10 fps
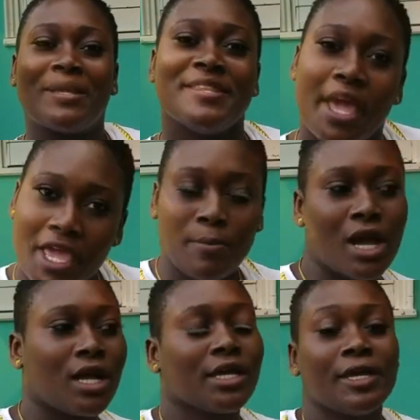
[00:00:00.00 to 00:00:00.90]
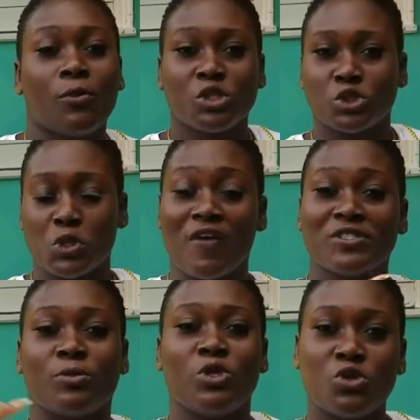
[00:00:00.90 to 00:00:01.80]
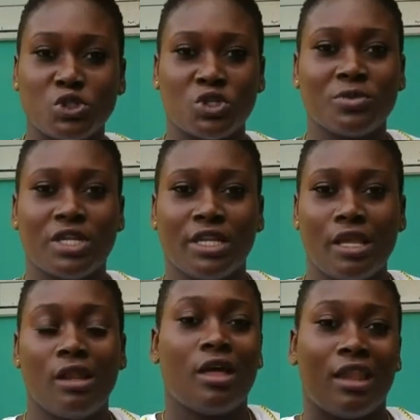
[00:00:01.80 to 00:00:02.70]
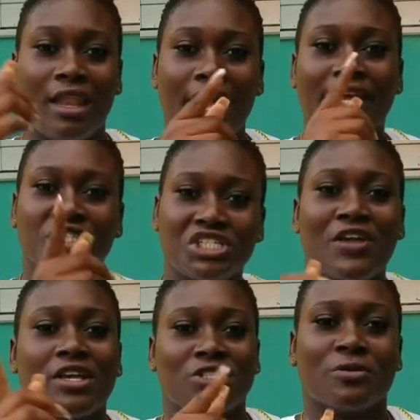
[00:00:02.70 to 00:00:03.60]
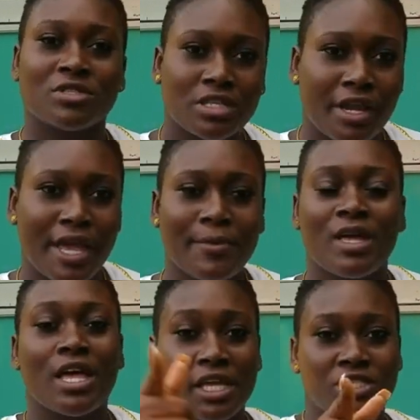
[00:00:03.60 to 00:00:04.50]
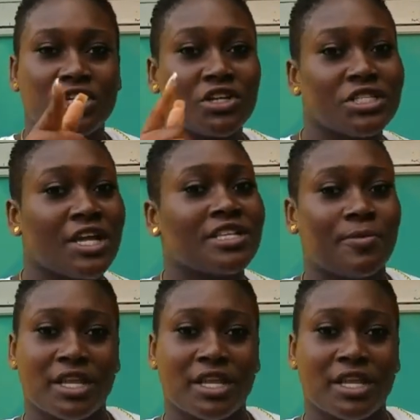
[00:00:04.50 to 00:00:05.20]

day back again. Want to go to my YouTube channel, like, share and subscribe. It's a girl Sarah's my